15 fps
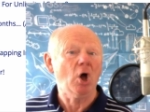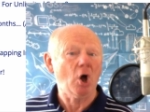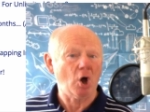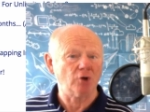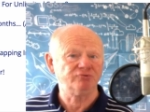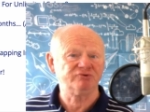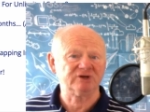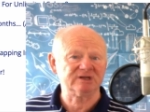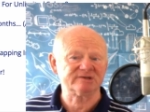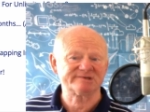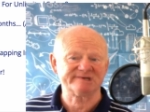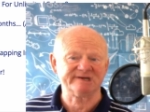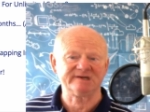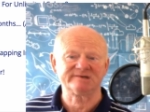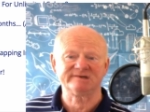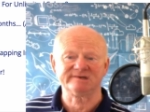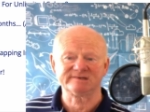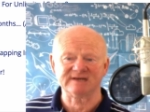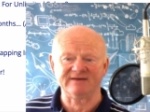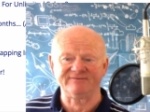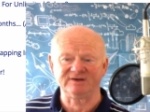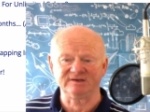
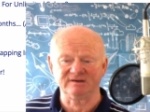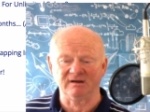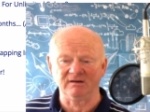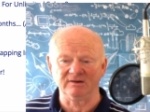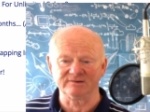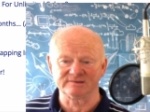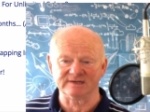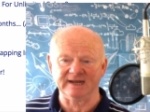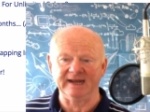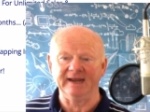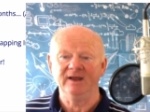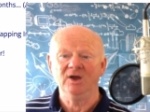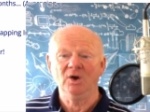$167 there.